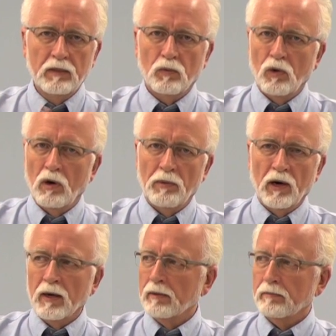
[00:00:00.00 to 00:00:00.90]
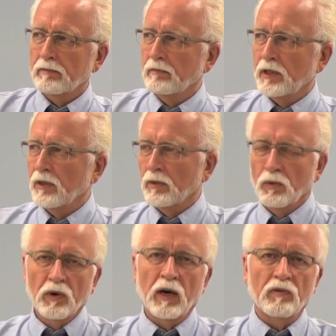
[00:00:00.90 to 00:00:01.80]
Walmart, you know,
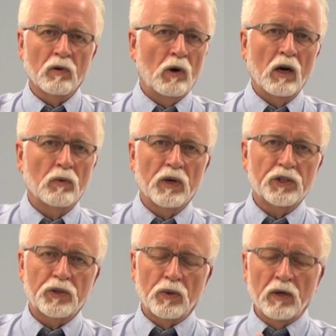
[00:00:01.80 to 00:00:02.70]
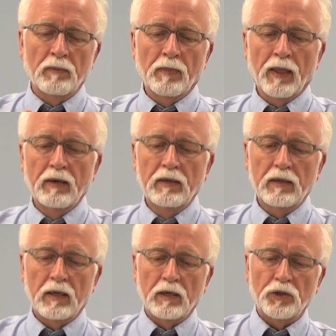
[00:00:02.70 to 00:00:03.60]
wherever hardware store,
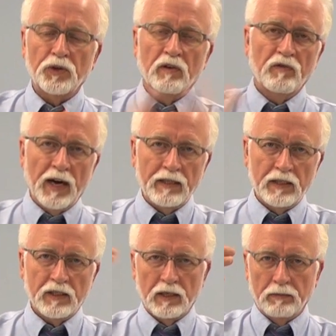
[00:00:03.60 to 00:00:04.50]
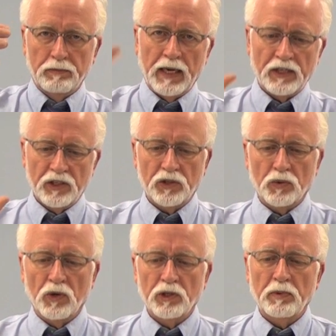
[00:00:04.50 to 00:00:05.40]
uh, you can find these little plastic
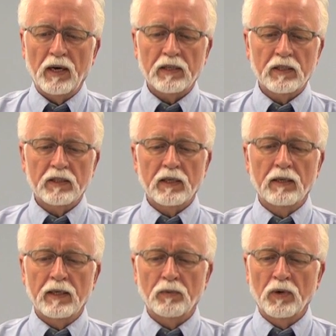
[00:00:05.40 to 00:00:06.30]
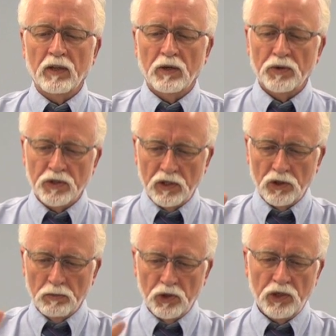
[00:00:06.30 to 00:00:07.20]
storage boxes and get one of those
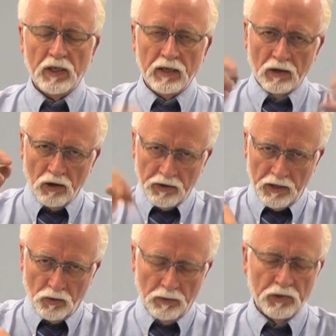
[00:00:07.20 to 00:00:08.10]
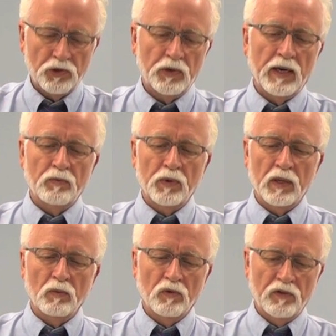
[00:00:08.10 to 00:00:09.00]
that your machine and all the equipment you have
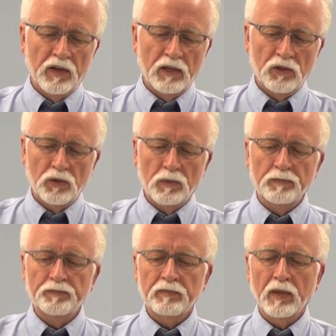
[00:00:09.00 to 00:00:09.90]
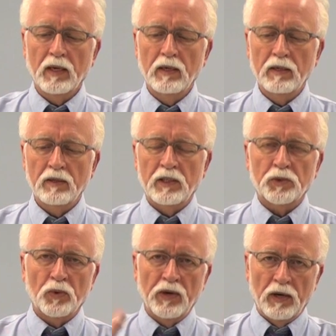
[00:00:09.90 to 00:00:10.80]
with it will fit into.
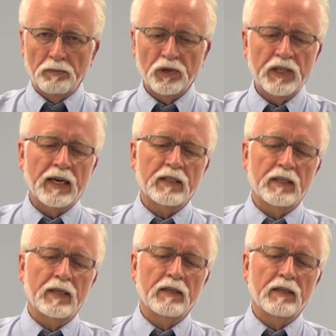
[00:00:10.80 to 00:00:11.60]
This will help protect it.